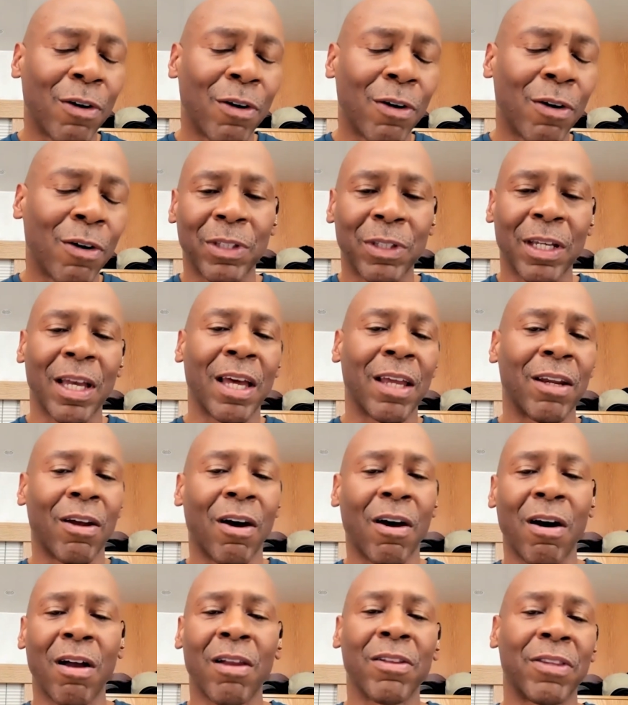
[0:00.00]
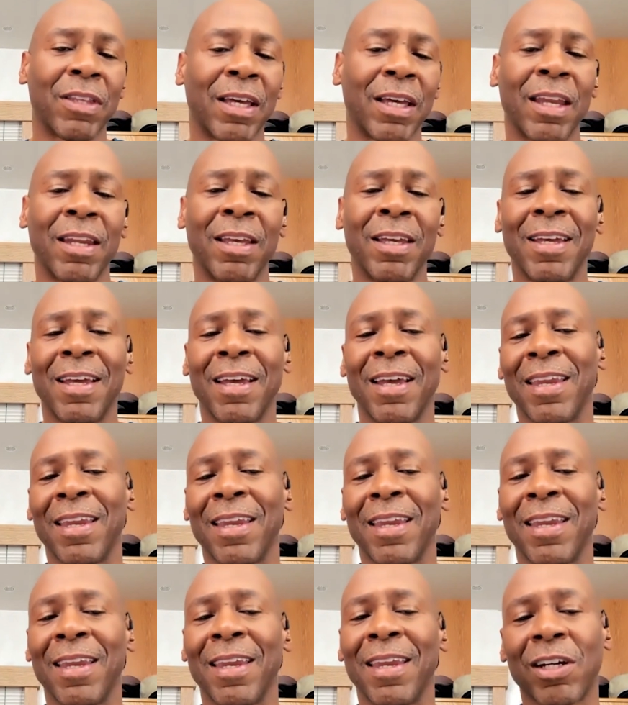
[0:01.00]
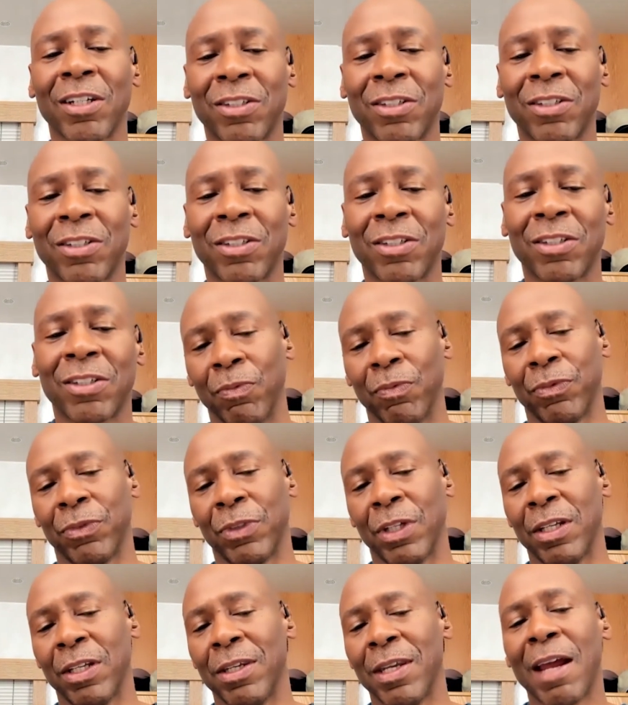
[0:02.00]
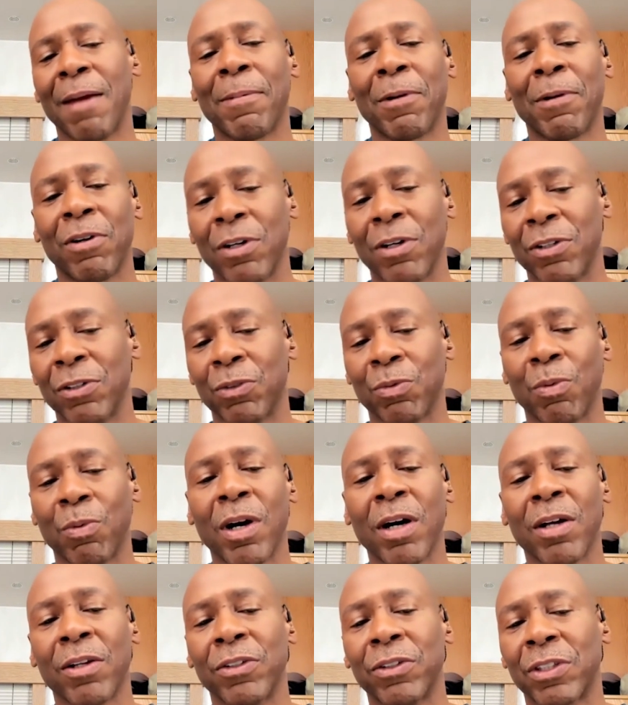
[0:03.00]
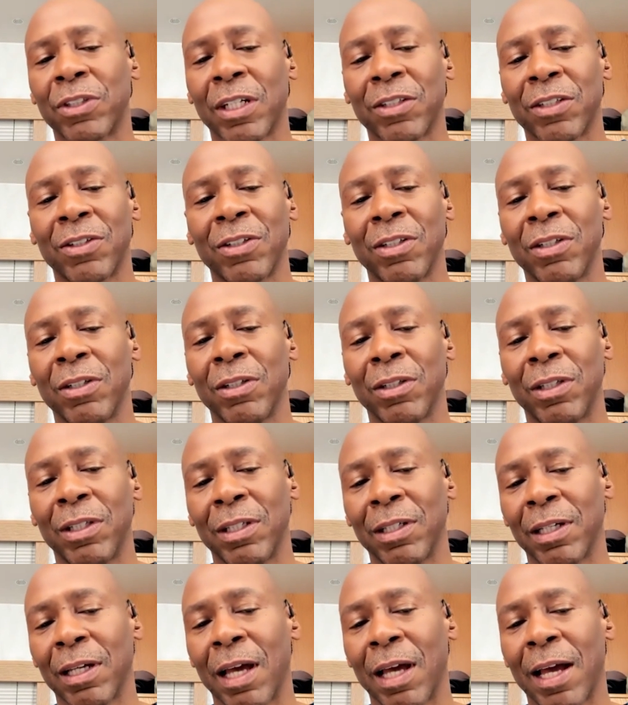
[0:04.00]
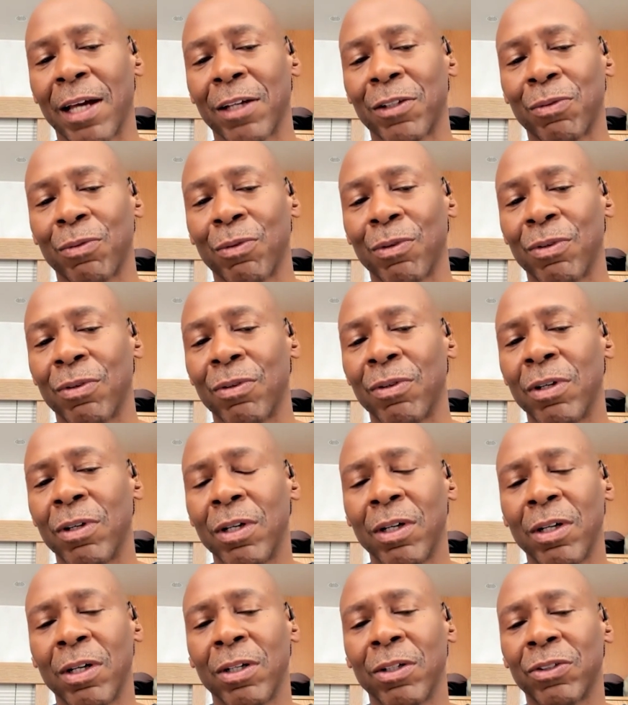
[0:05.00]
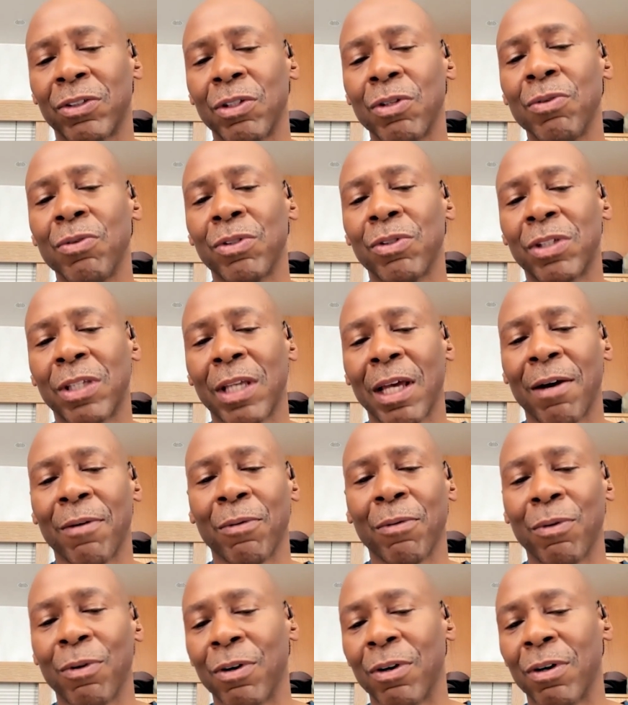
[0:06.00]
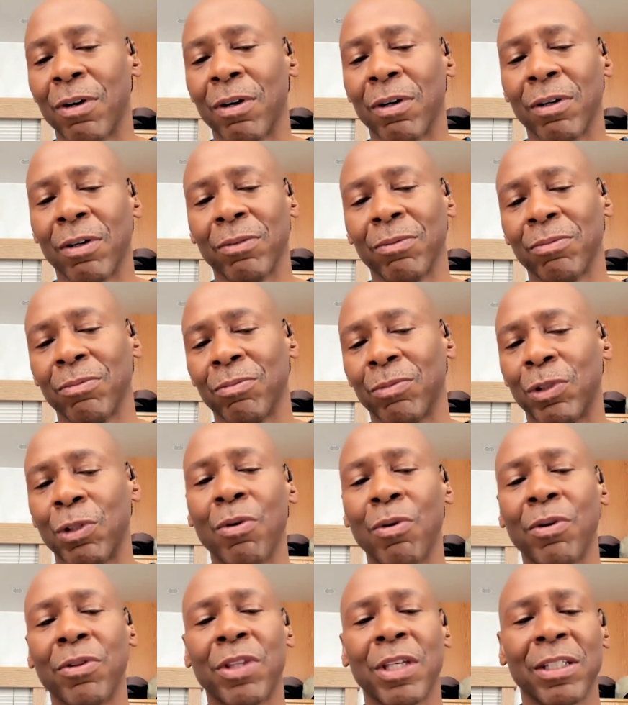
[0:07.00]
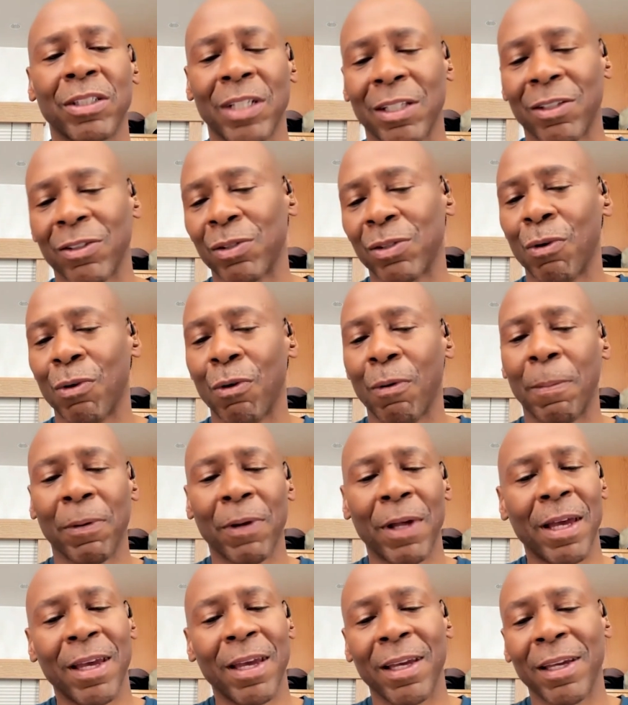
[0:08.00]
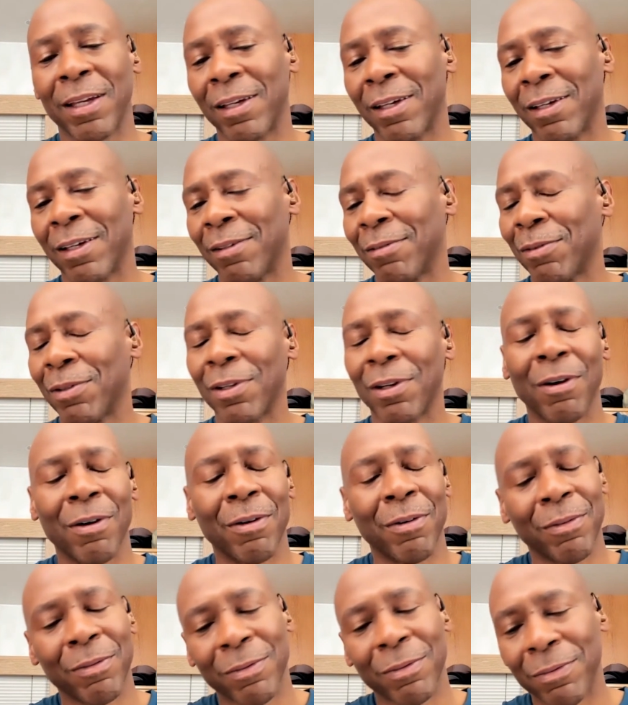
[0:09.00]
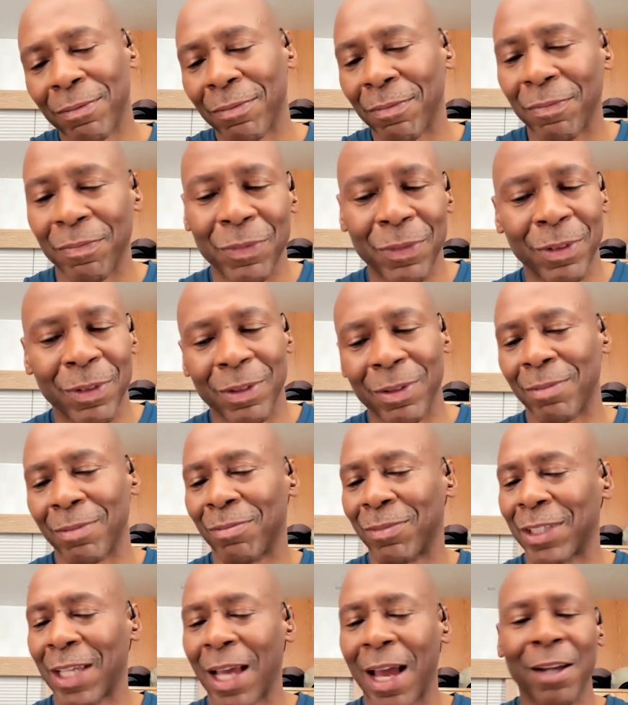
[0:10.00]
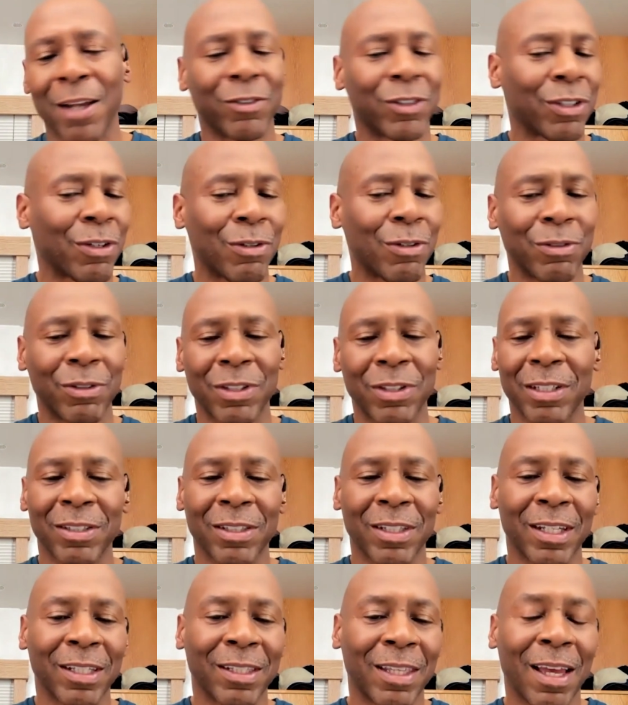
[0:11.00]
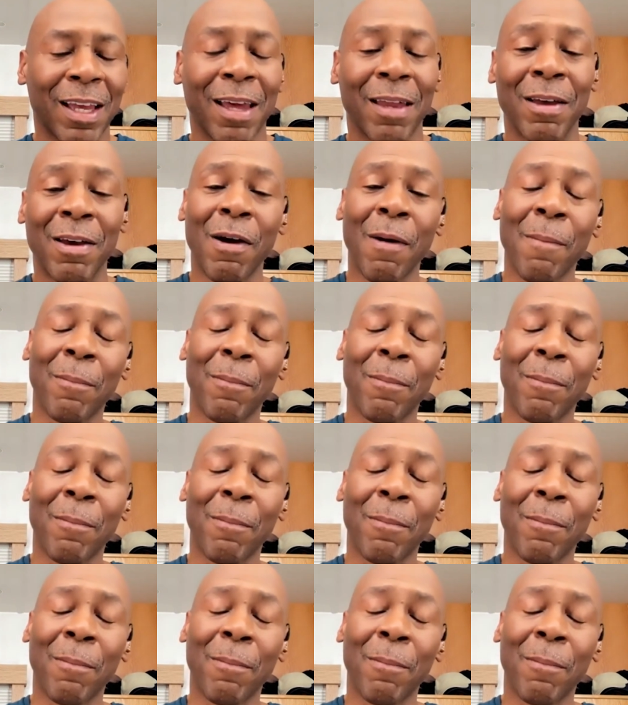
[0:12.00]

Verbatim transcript: groups, and they had all of that. Mm-hmm. And that touched the neighborhood as well as touching the actual students that were doing things at the school, playing at, you know, talent shows, things like that.